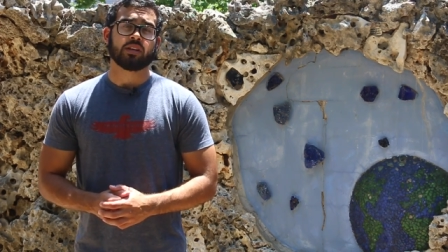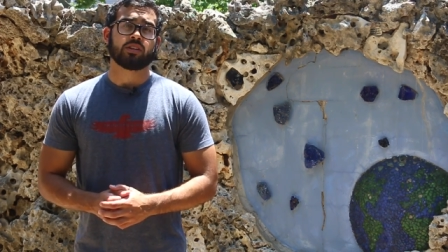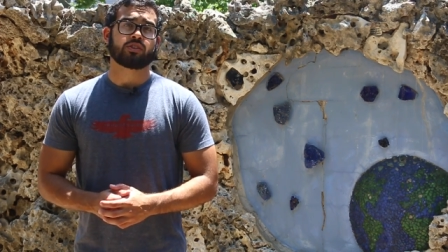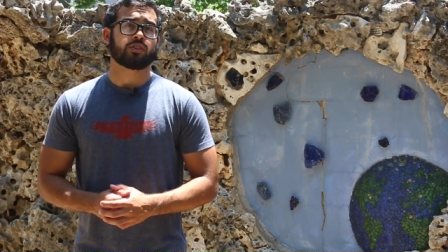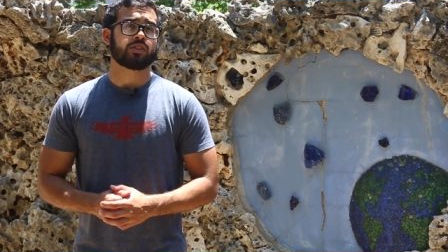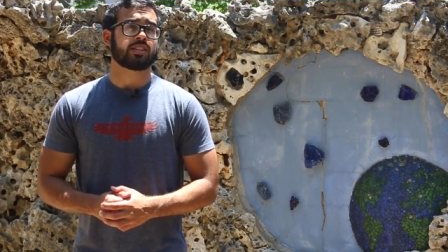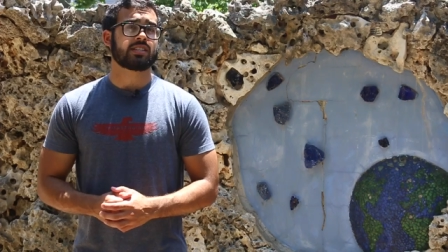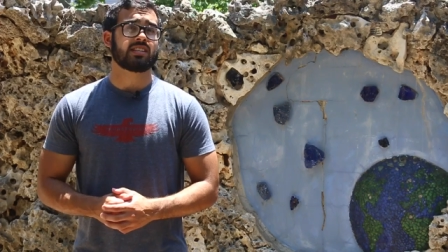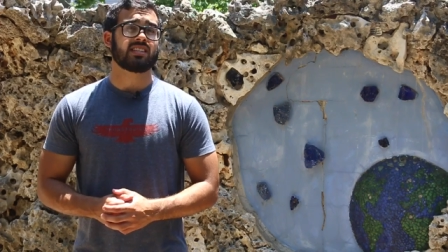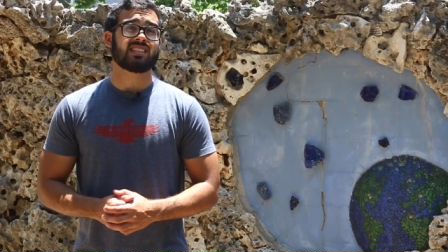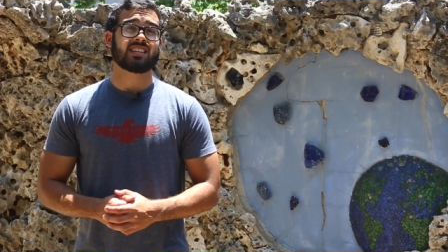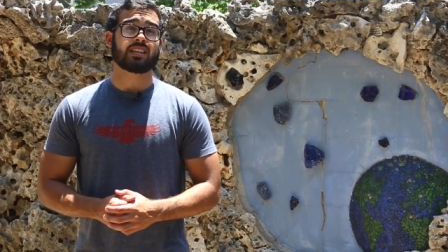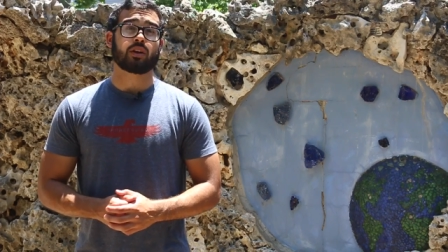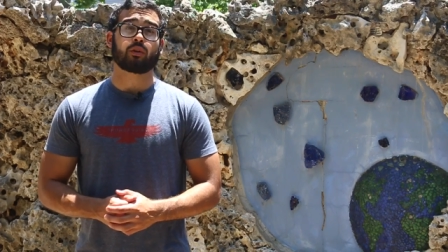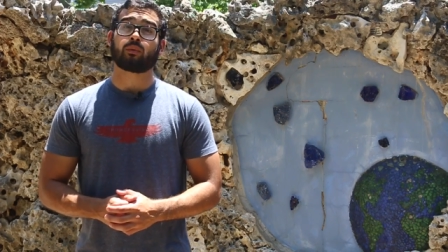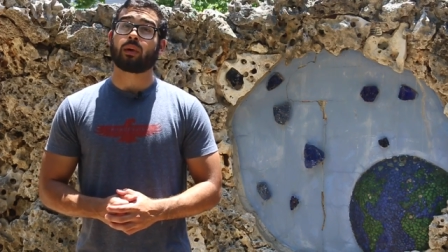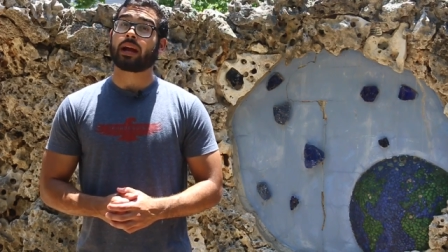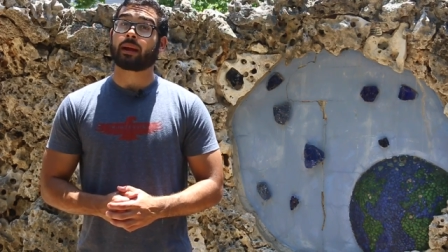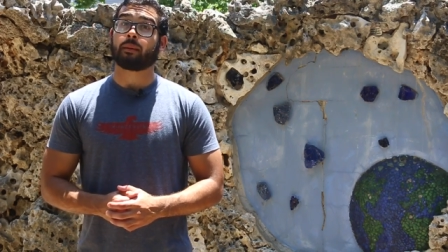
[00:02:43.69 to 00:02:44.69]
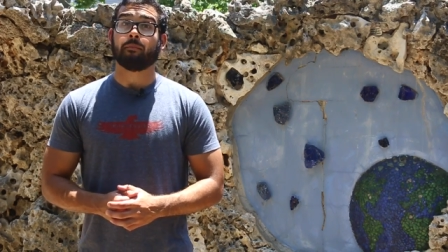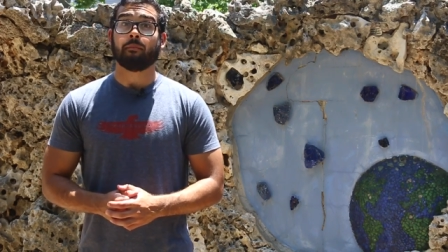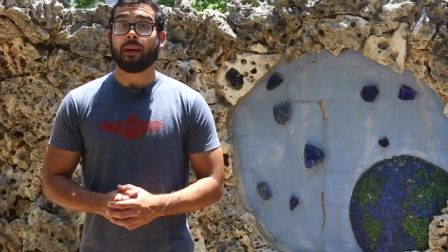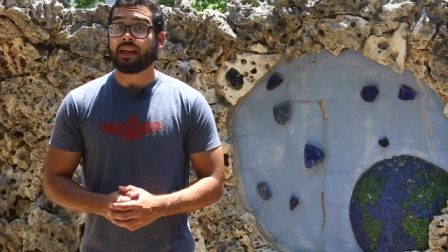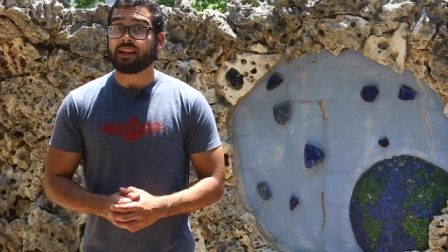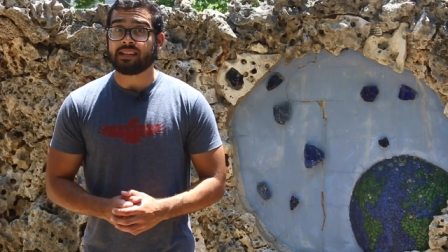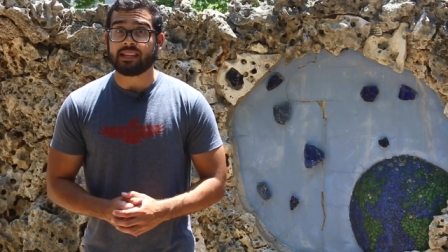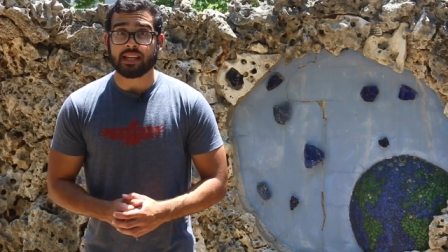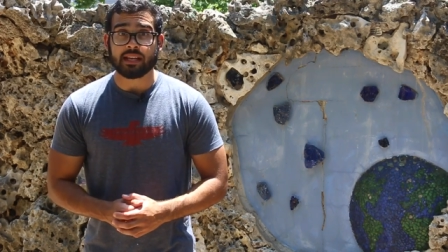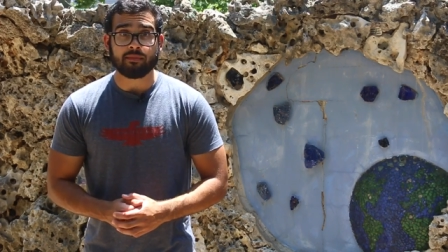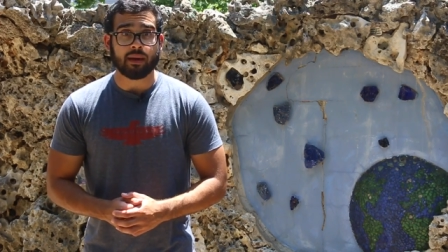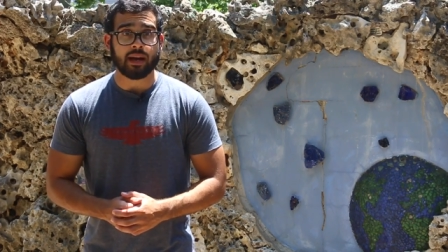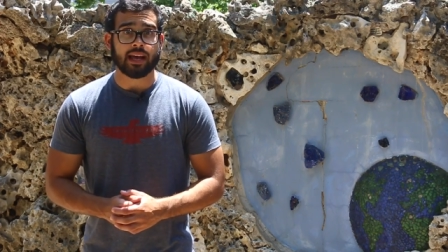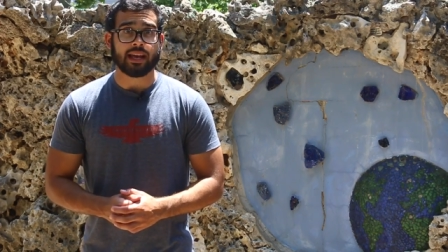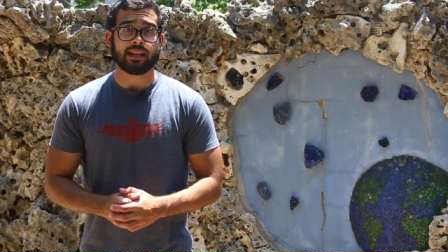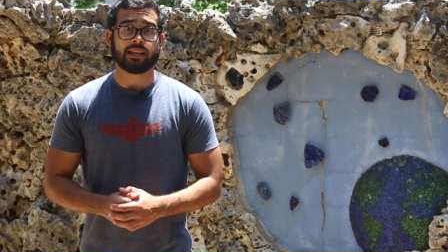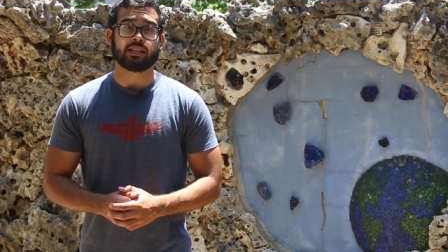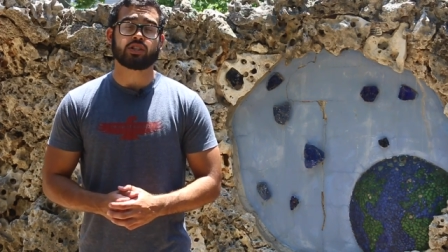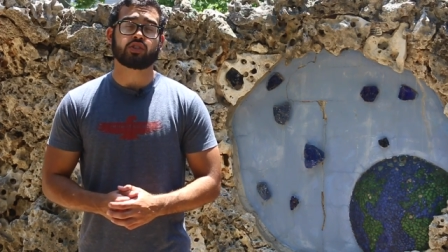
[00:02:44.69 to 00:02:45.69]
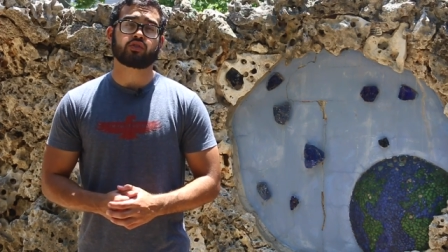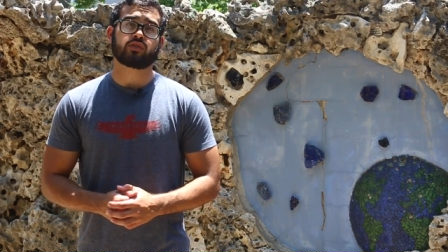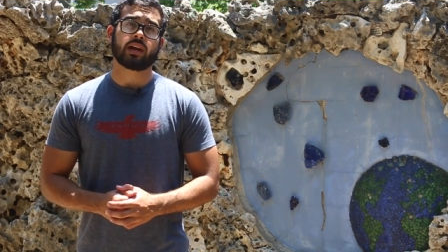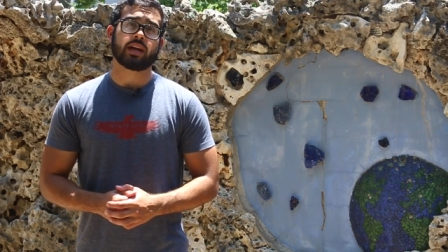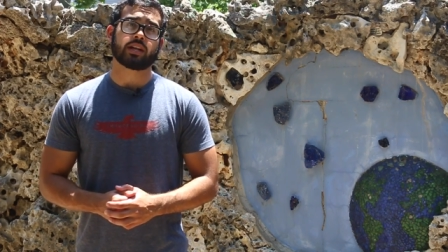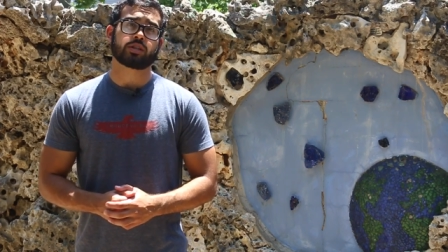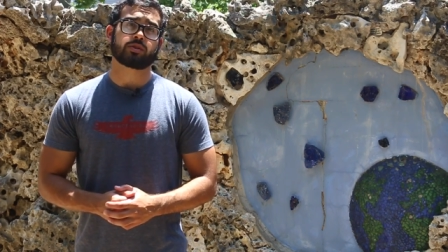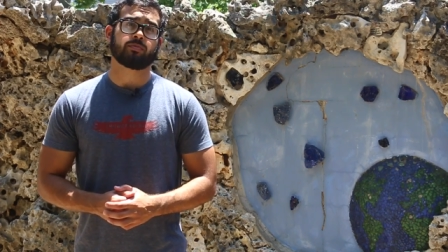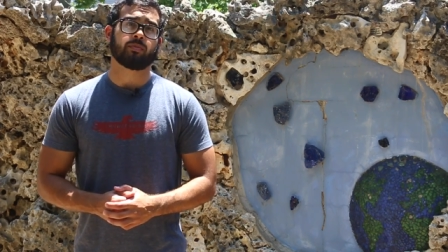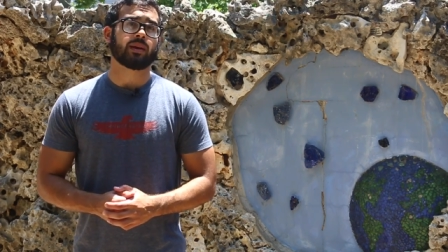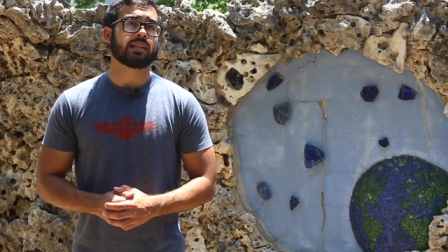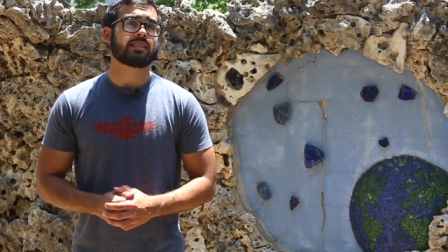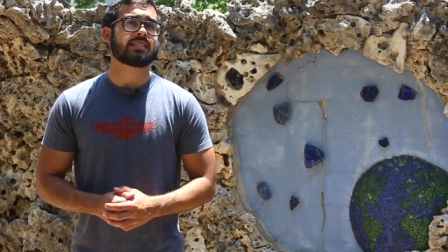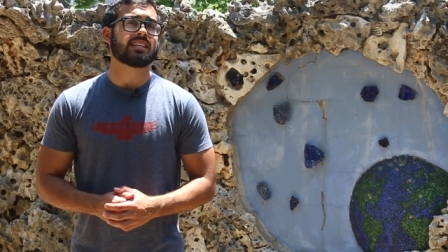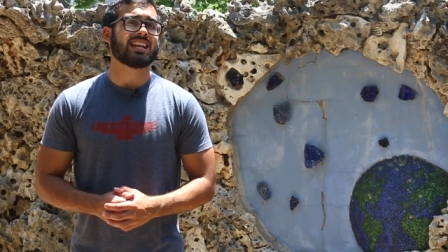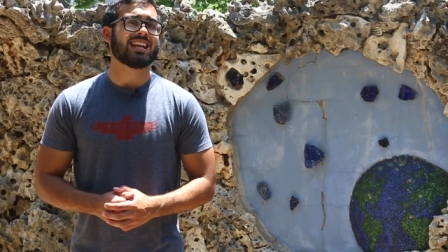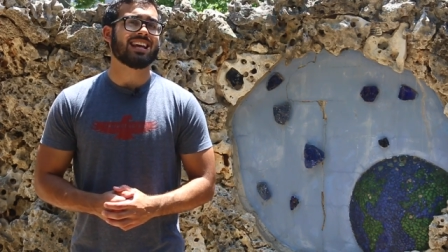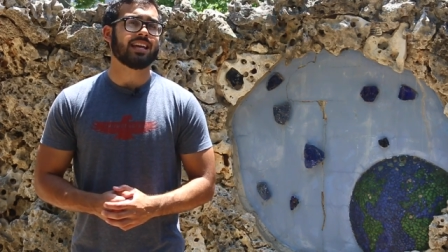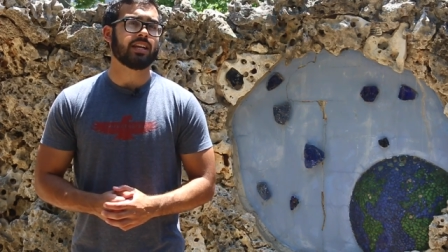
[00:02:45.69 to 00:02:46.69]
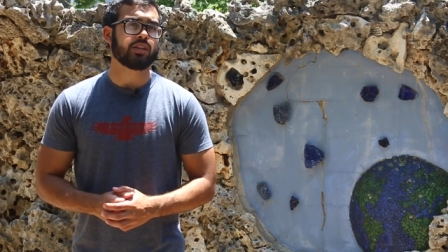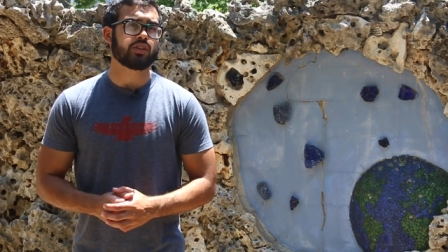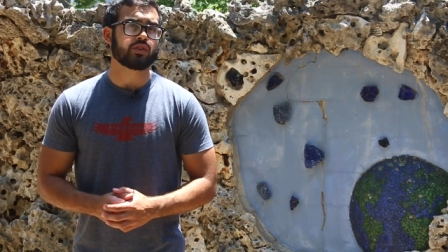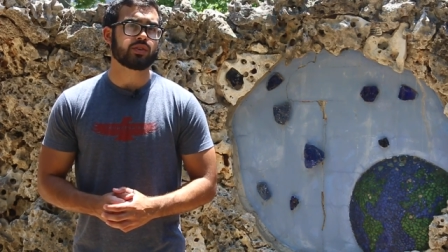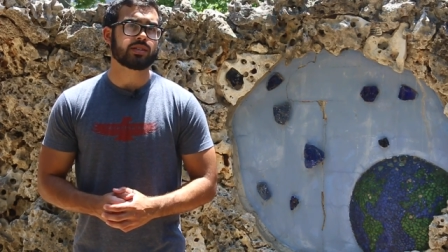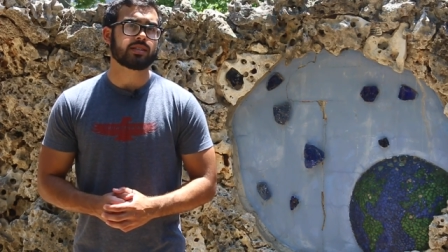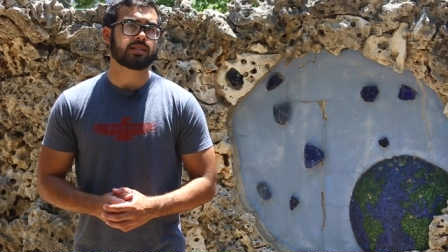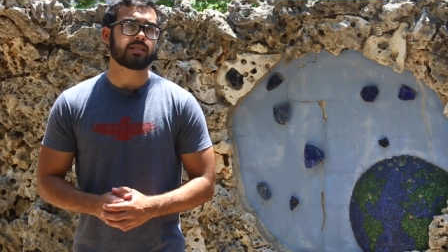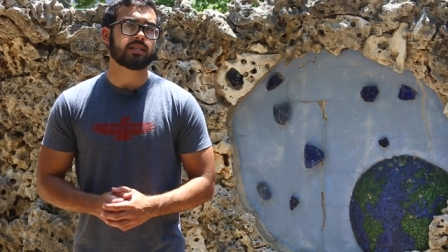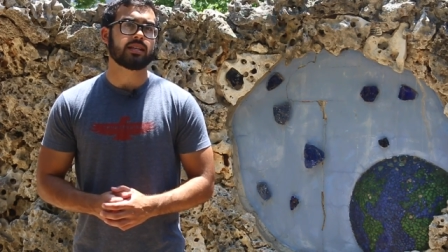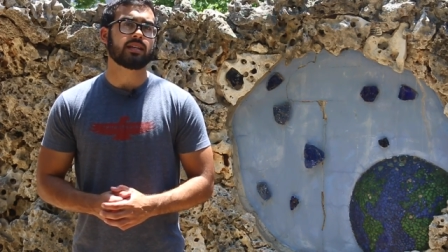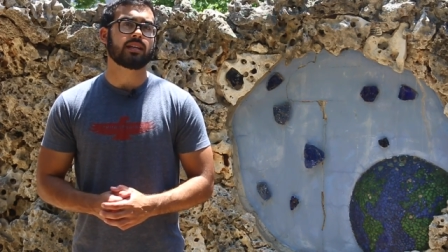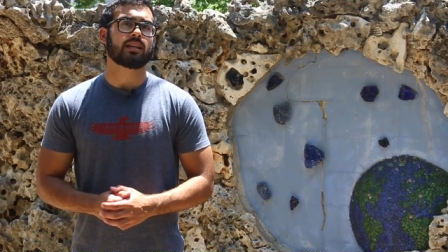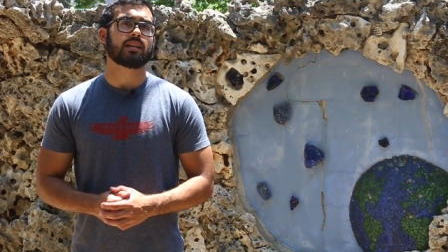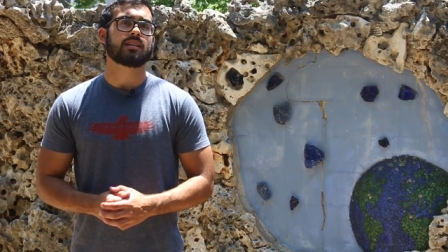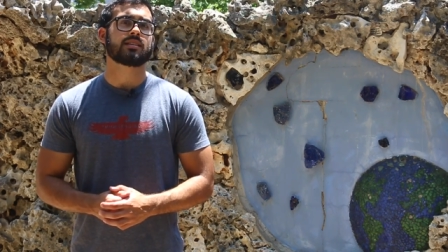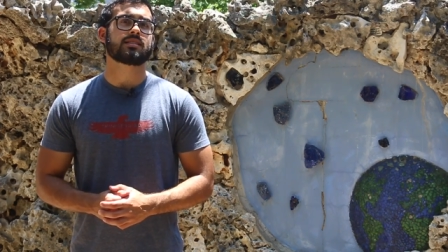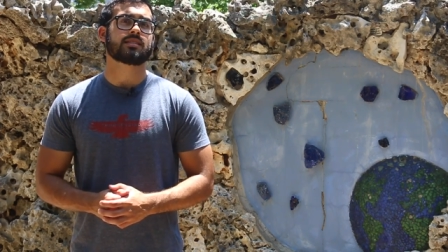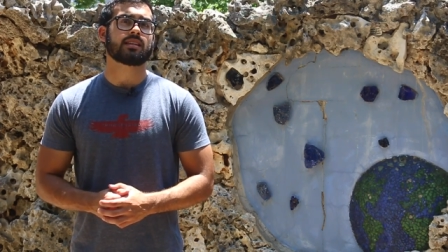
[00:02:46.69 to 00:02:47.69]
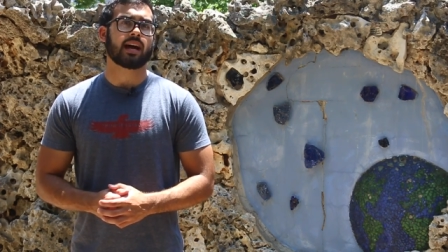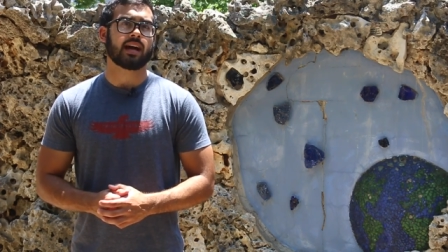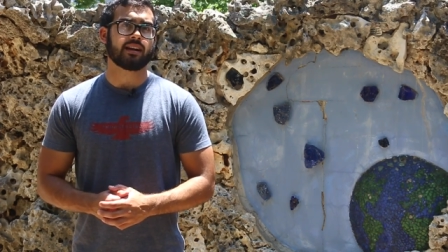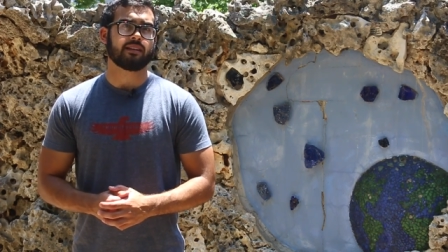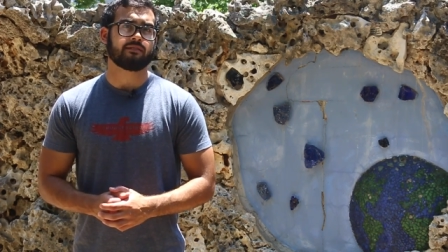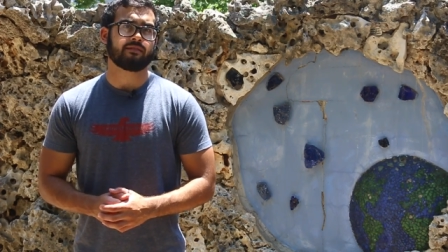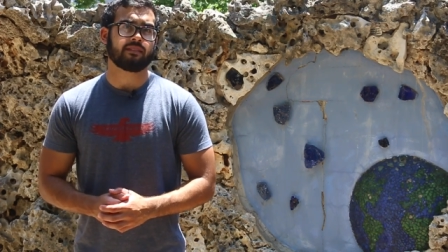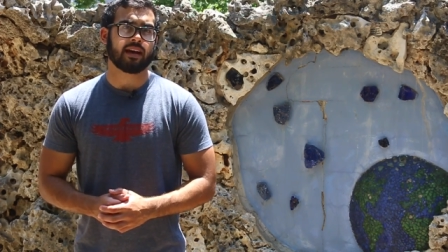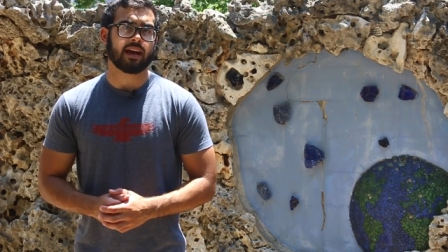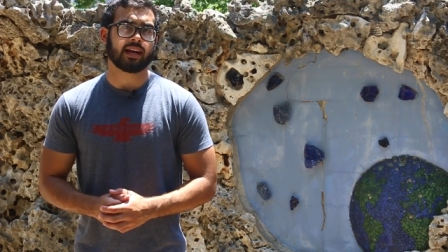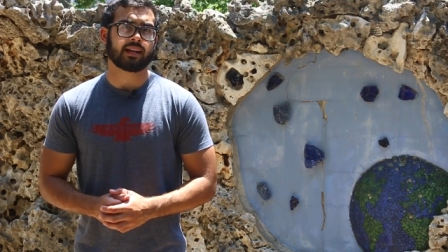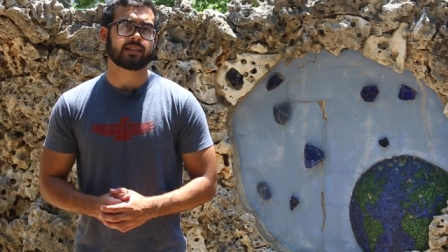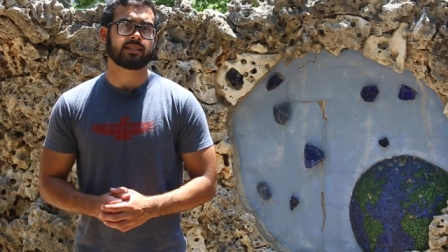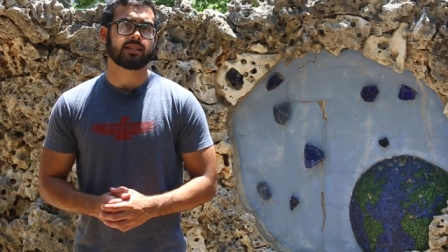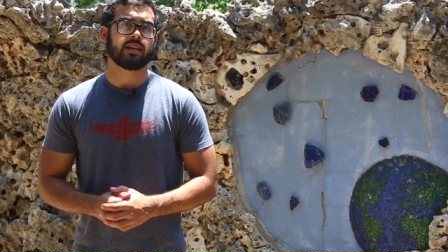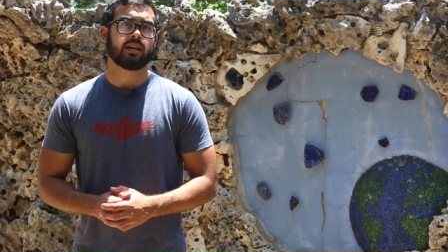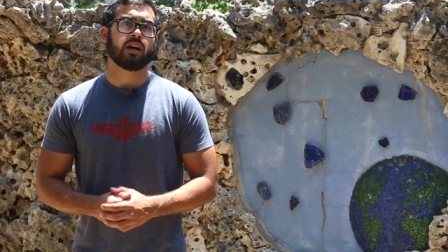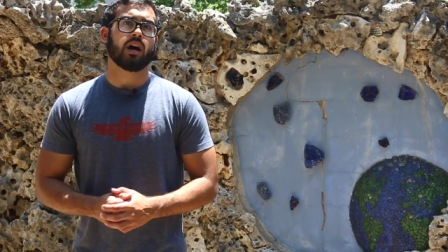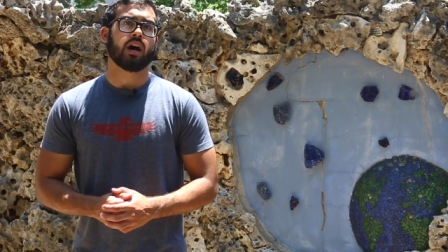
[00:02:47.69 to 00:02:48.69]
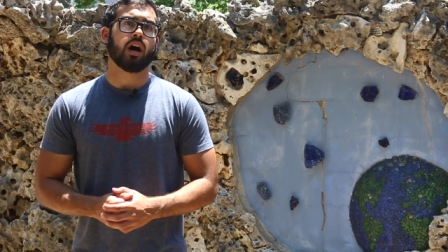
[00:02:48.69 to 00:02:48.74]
So this isn't recommended by any stretch, but it's an interesting side effect